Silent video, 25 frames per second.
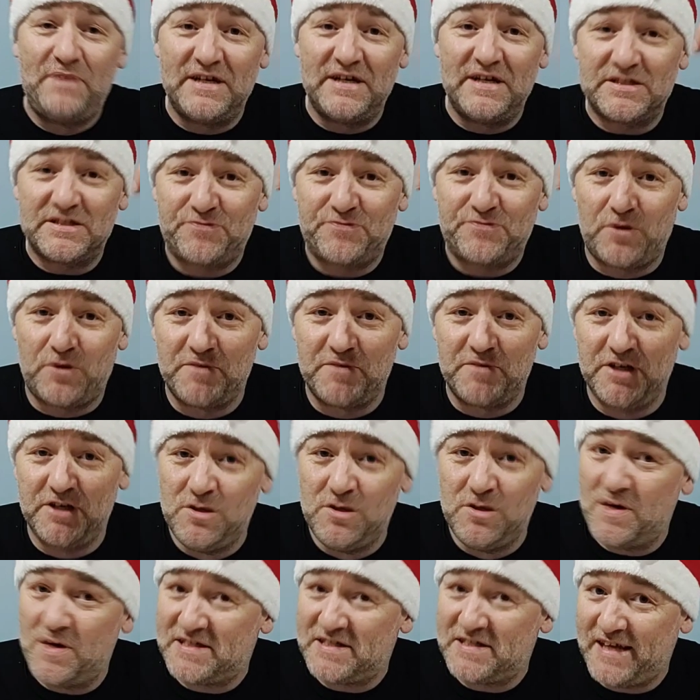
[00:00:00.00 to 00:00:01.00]
beers from the
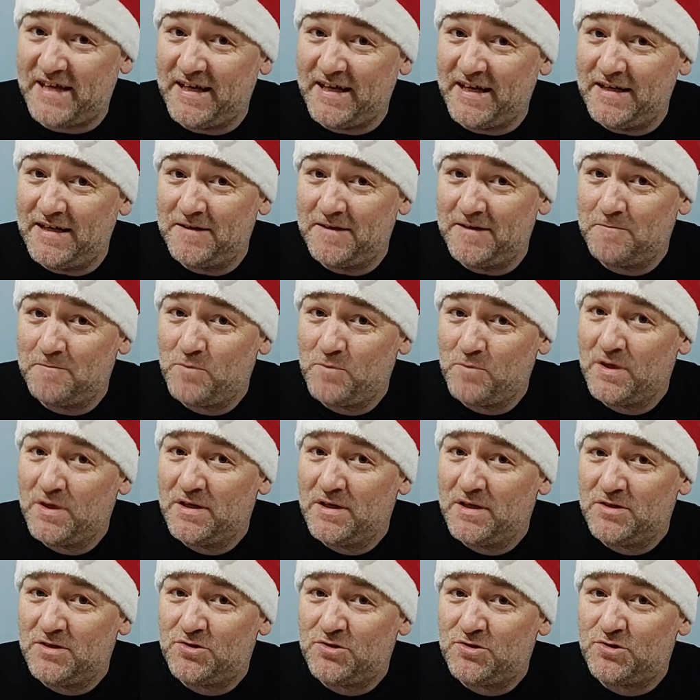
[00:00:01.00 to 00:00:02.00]
USA,
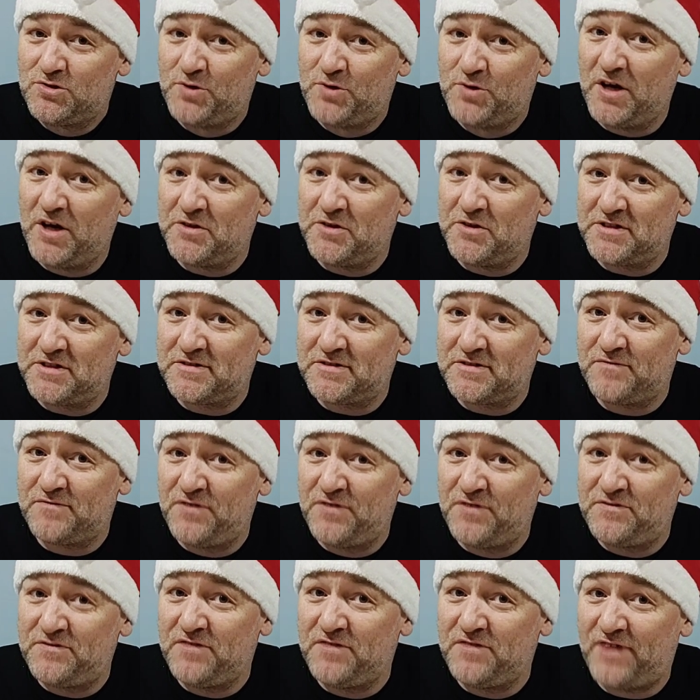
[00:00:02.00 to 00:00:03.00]

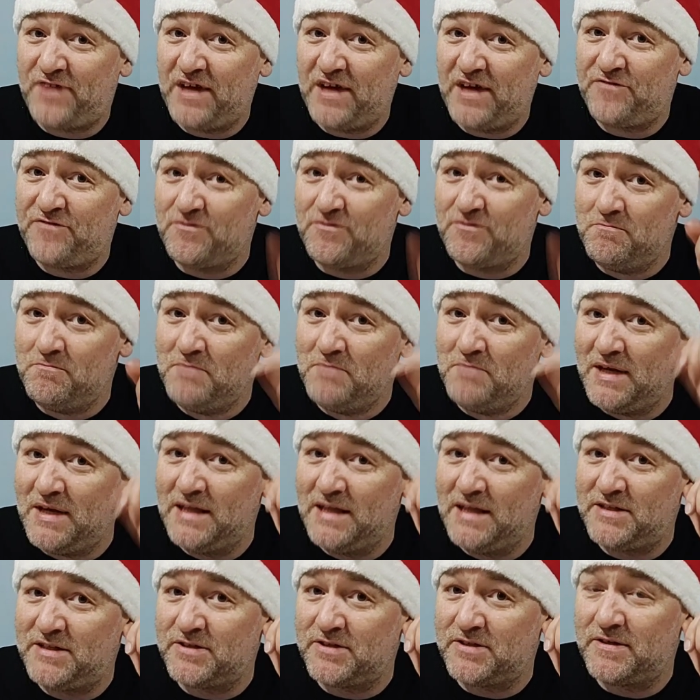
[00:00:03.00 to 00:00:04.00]
355
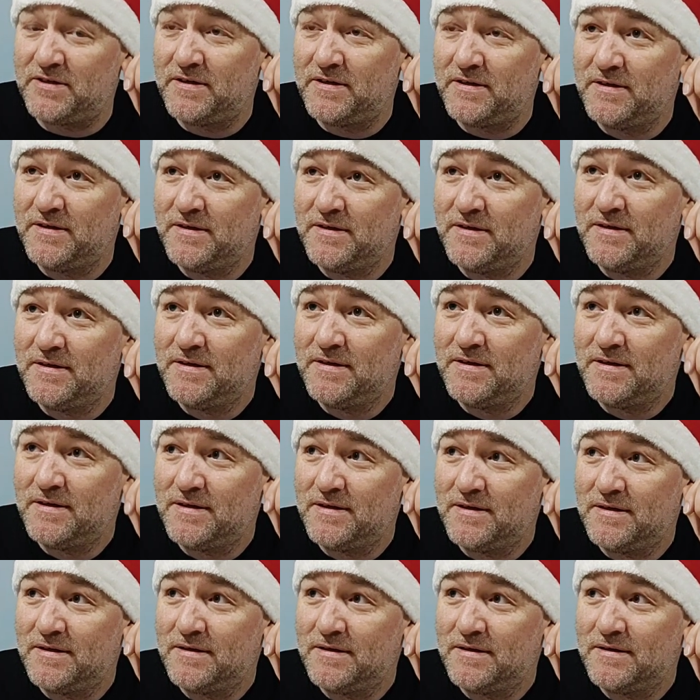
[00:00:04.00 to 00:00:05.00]
milliliter
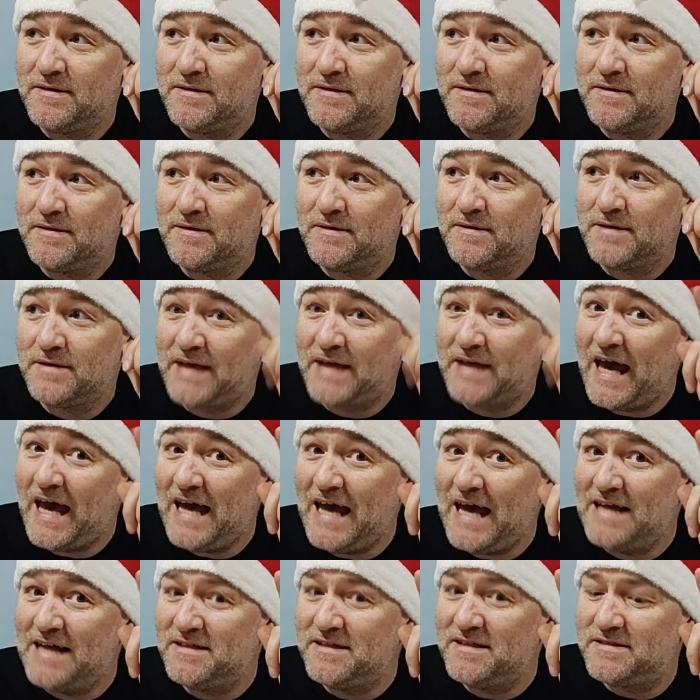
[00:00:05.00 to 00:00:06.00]
um.
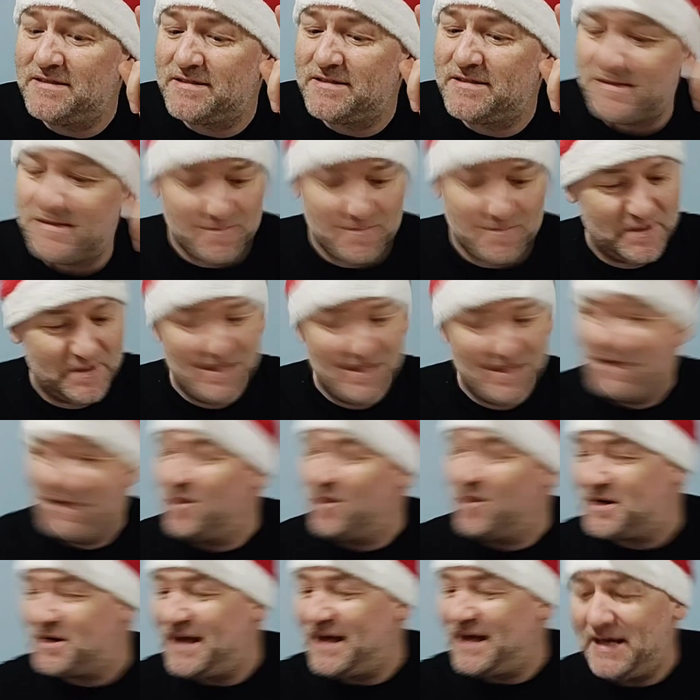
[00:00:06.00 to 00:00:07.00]
cans.
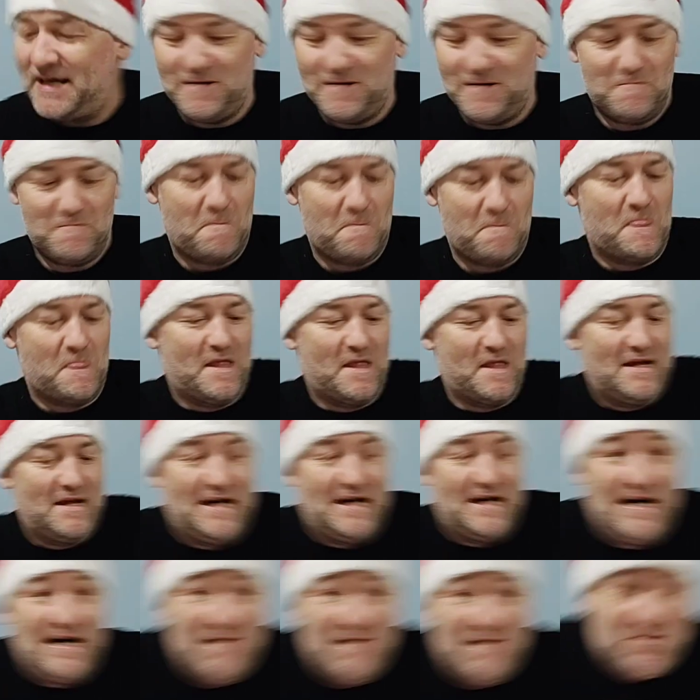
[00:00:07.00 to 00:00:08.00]
Okay,
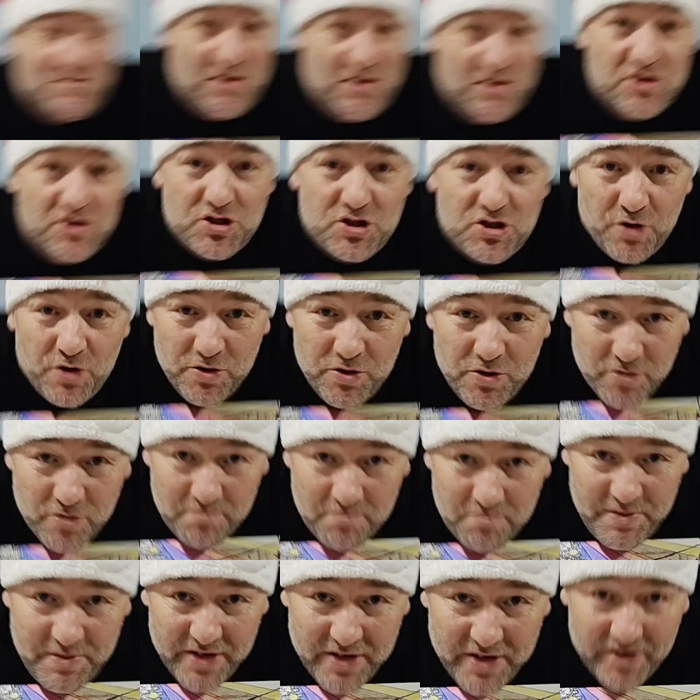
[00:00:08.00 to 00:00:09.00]
I'm gonna show you
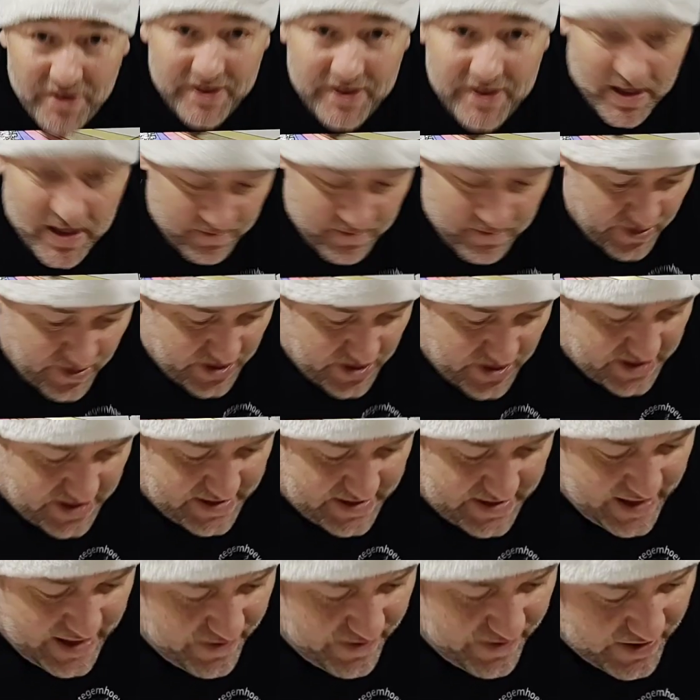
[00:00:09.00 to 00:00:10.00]
beer number
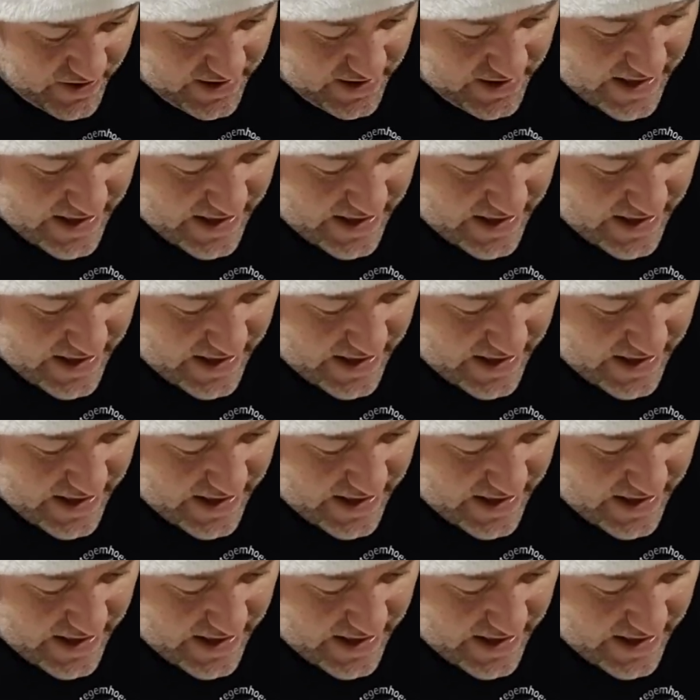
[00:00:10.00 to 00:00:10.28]
7,